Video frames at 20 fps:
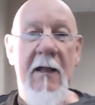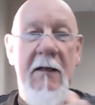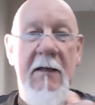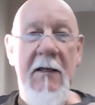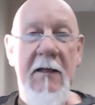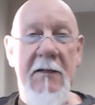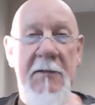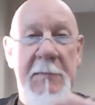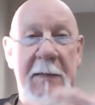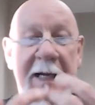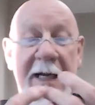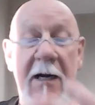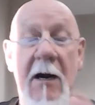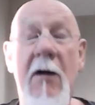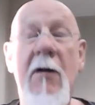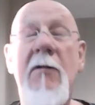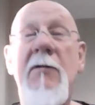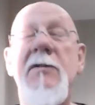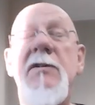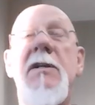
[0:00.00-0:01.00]
It's
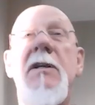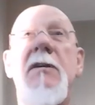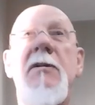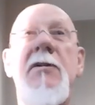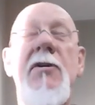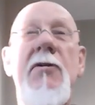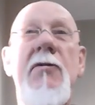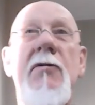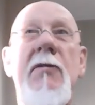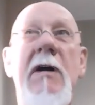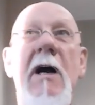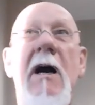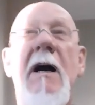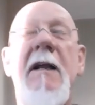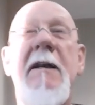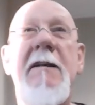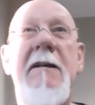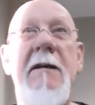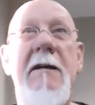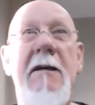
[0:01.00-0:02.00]
because you
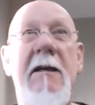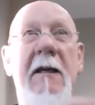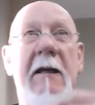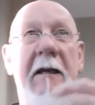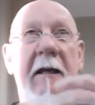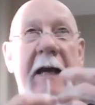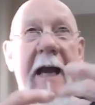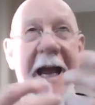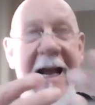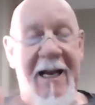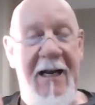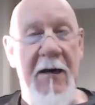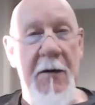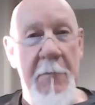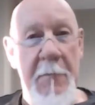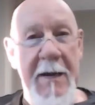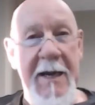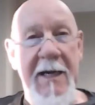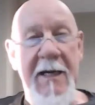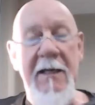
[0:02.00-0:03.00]
got
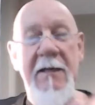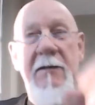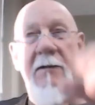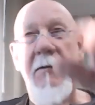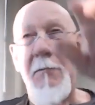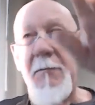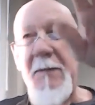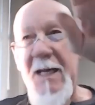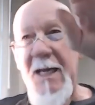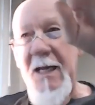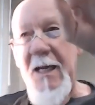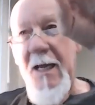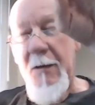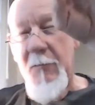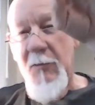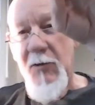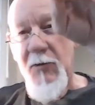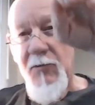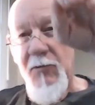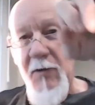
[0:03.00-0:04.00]
acclimated to being
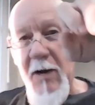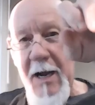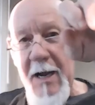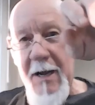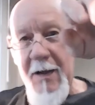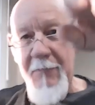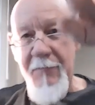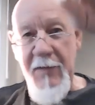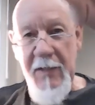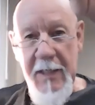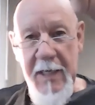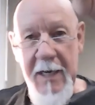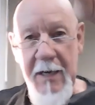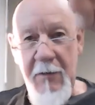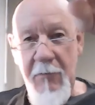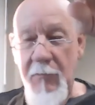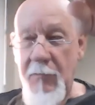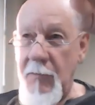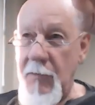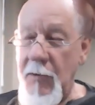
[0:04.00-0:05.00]
able to drive, and
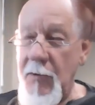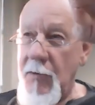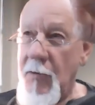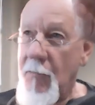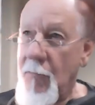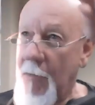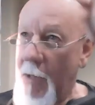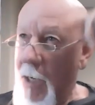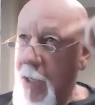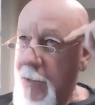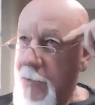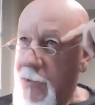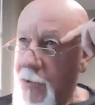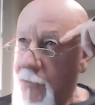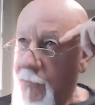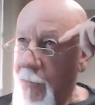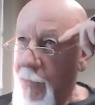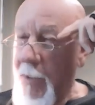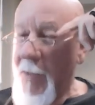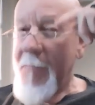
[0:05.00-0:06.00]
now you don't
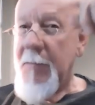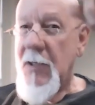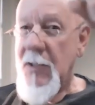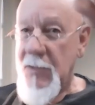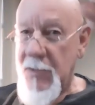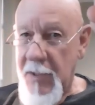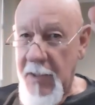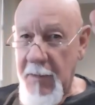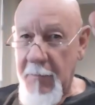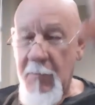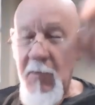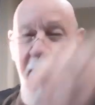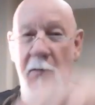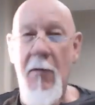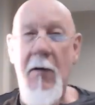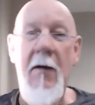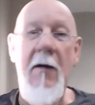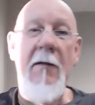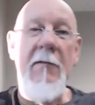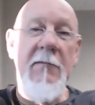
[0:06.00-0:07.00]
concentrate much anymore.